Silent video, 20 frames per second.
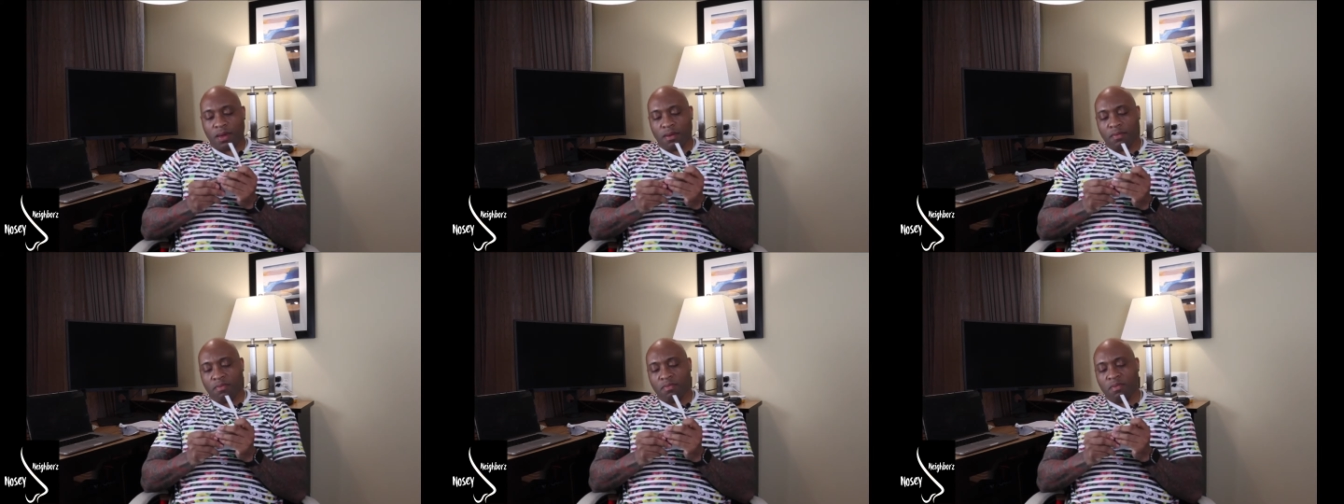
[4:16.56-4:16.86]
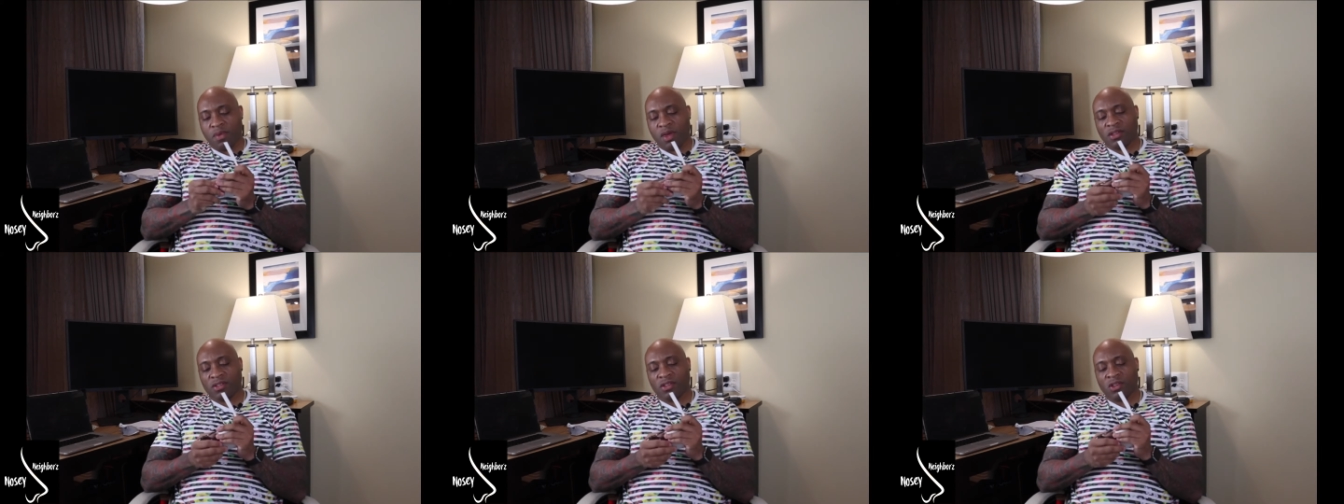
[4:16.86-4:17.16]

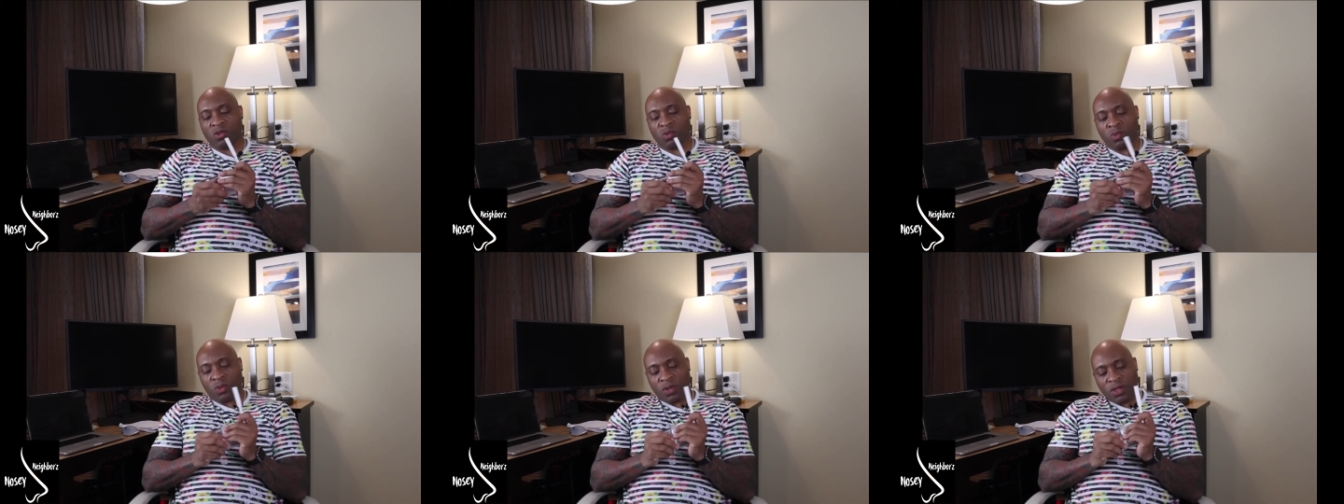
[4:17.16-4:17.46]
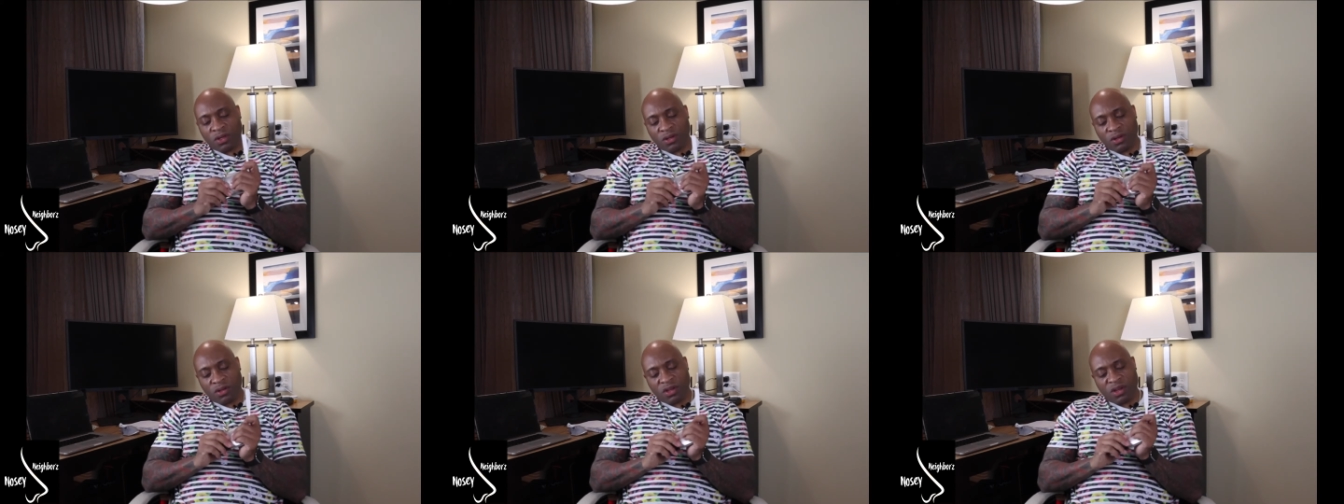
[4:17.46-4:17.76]
mix this
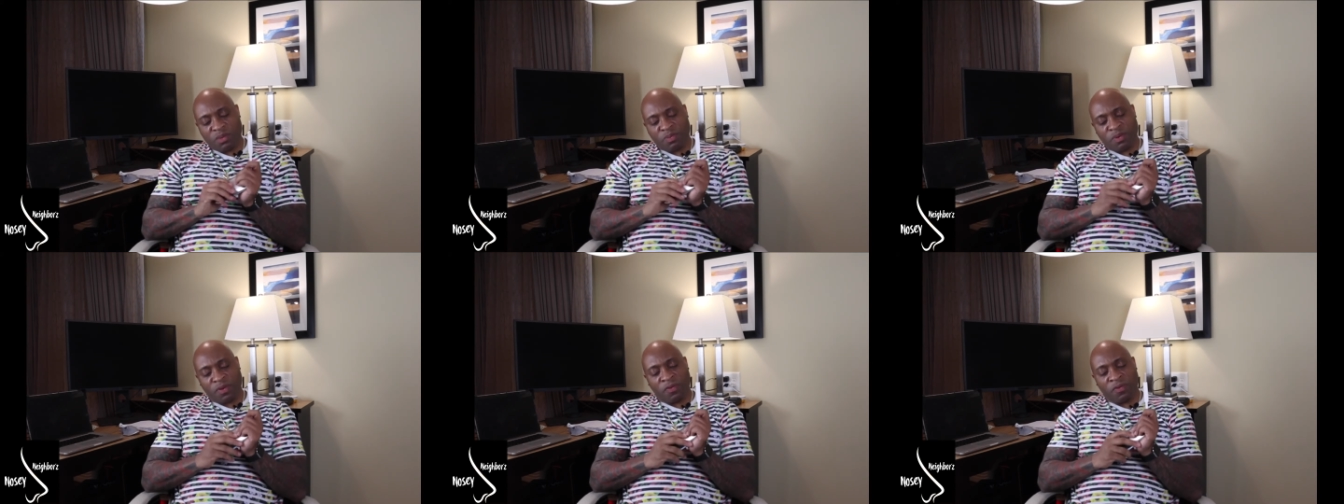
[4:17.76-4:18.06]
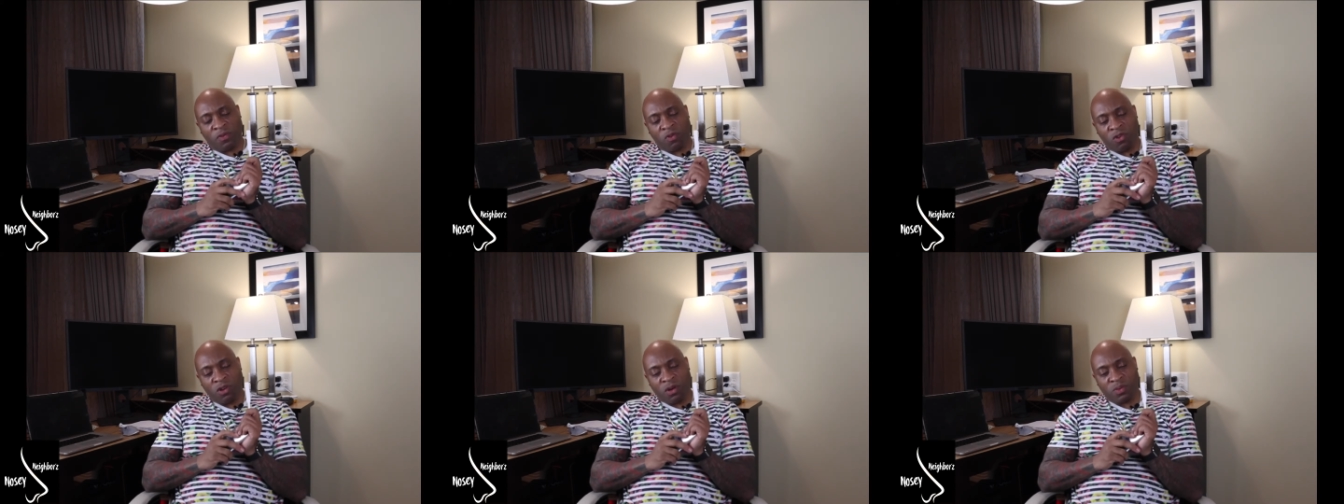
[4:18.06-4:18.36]
well, it
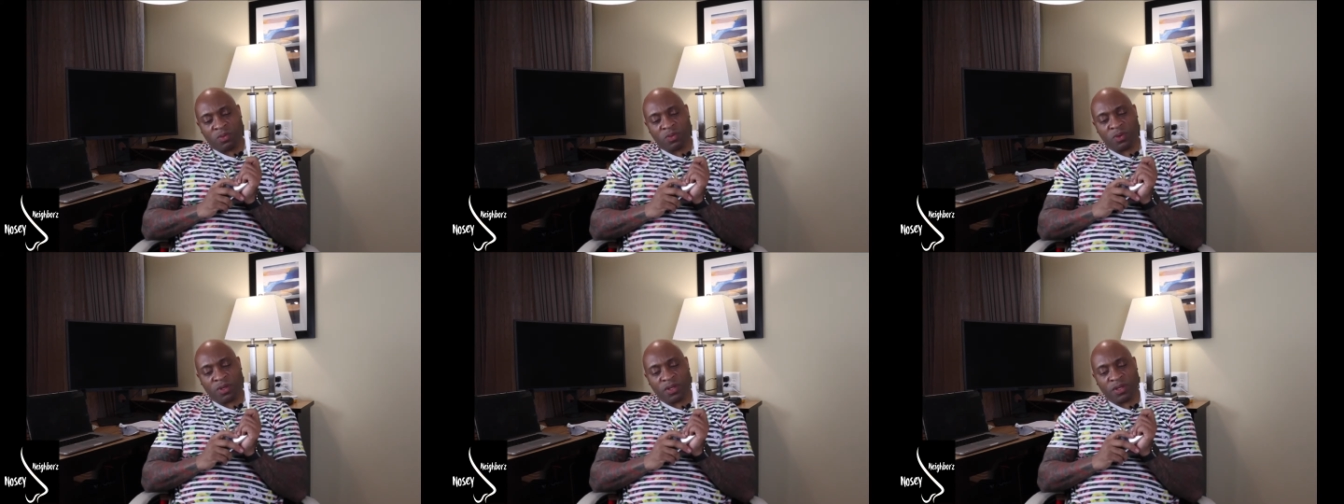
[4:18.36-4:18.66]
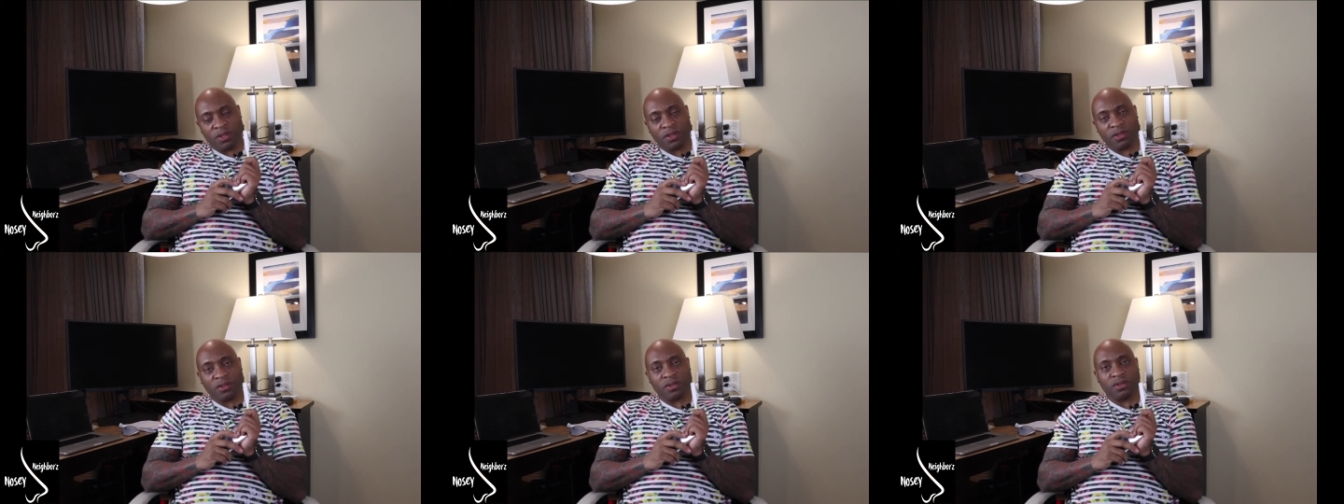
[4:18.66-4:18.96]
performs
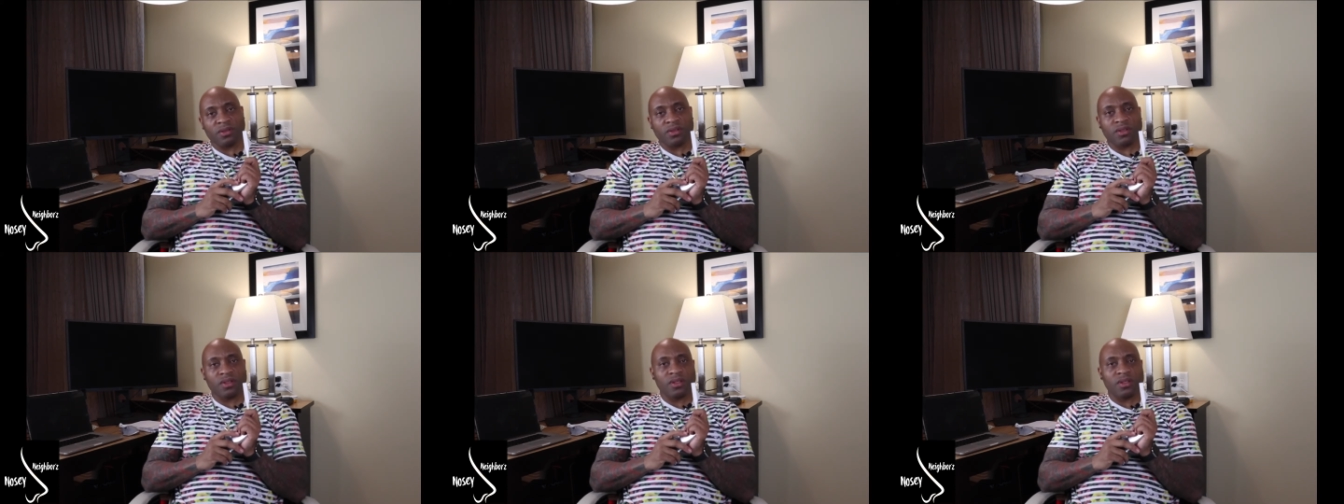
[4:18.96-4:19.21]
well,